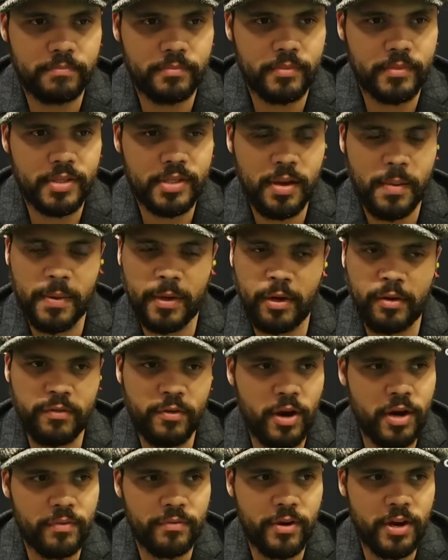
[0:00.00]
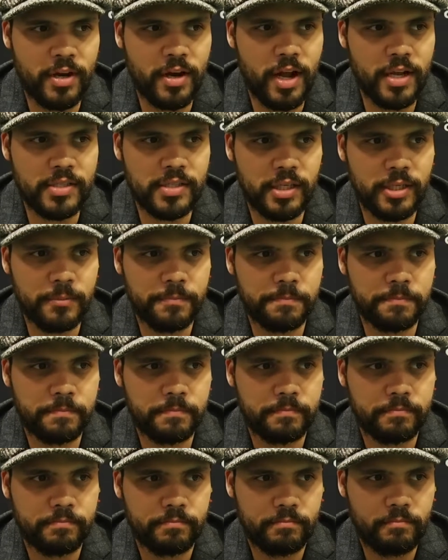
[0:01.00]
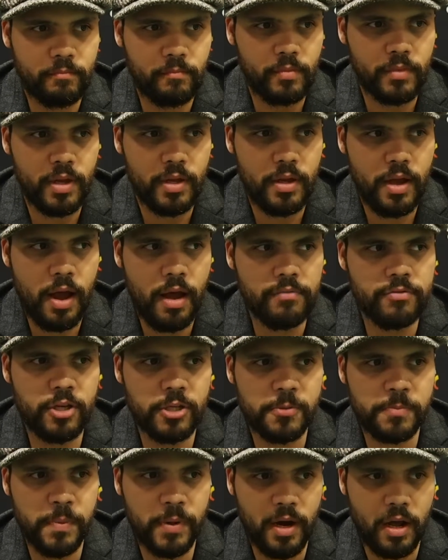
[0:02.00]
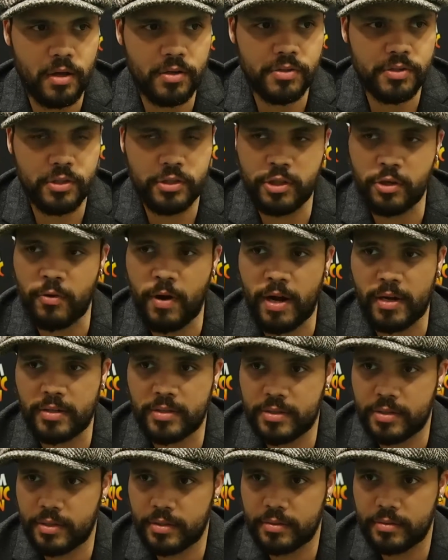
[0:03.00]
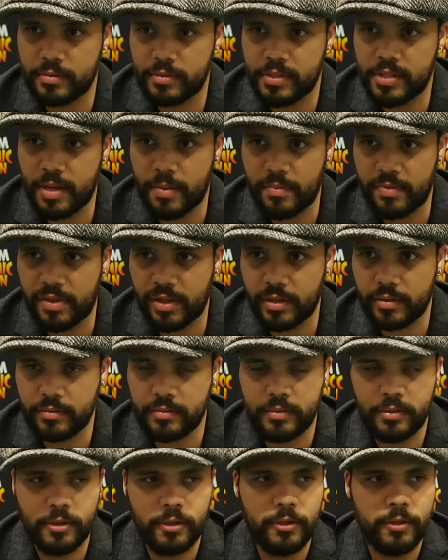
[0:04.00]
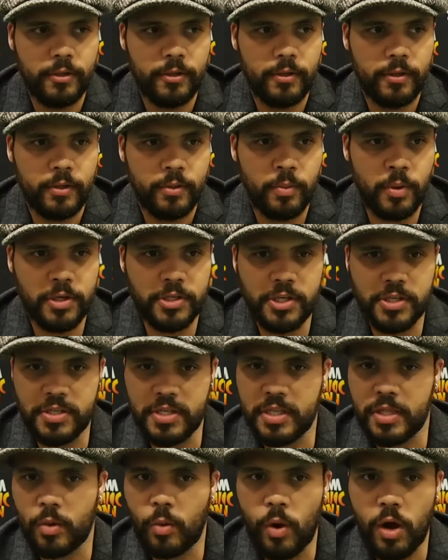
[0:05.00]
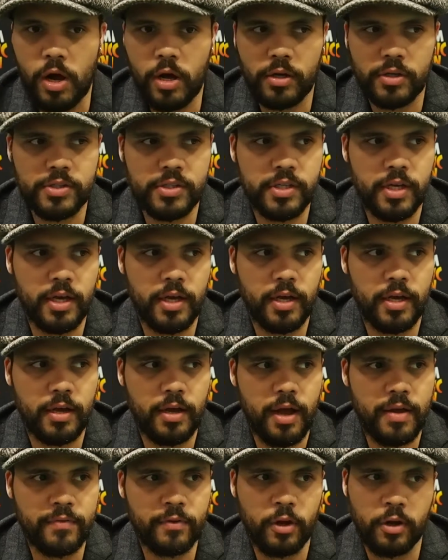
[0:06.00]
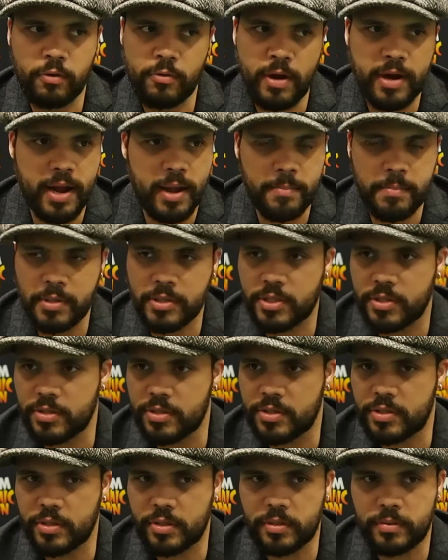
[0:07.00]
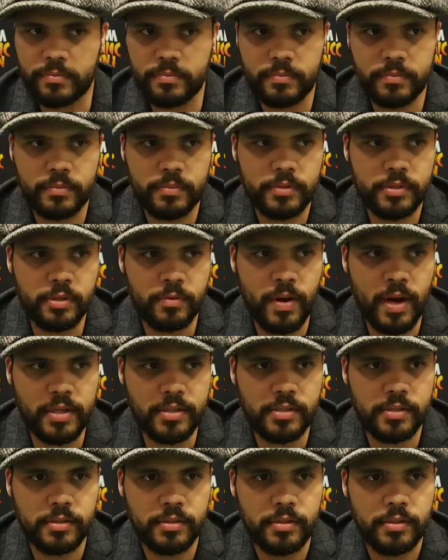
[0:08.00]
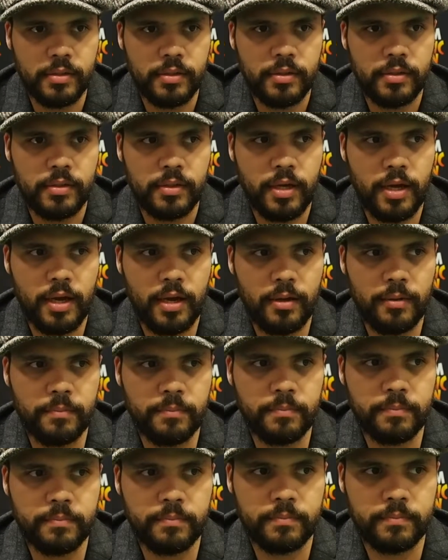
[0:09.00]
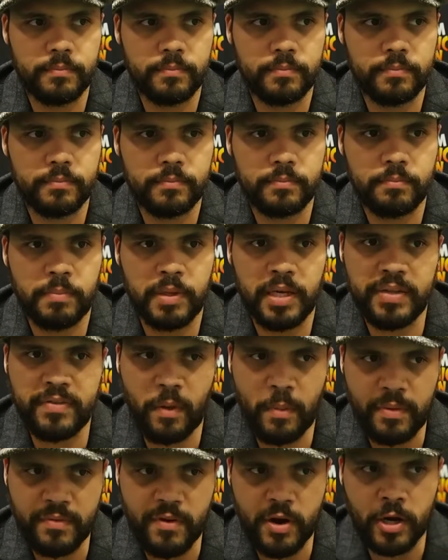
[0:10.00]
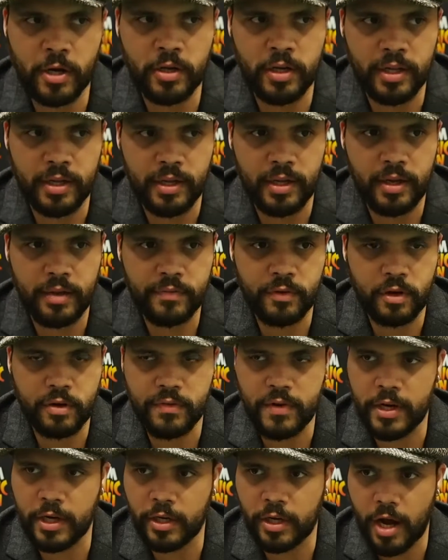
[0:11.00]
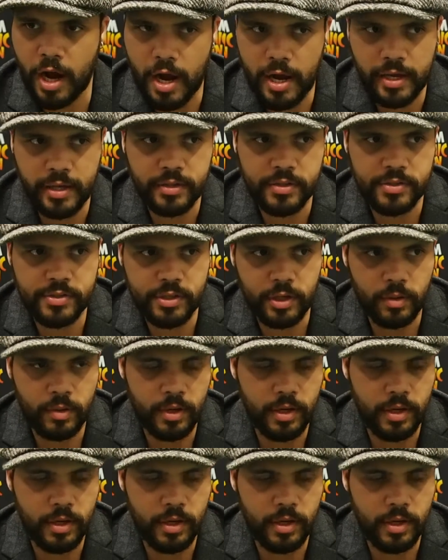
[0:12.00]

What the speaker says: coming along very, very nicely. I've just been asked to direct something, which is in the works. I've got great ambitions to direct. I believe I'll be very good at it. I've got a very good eye, and so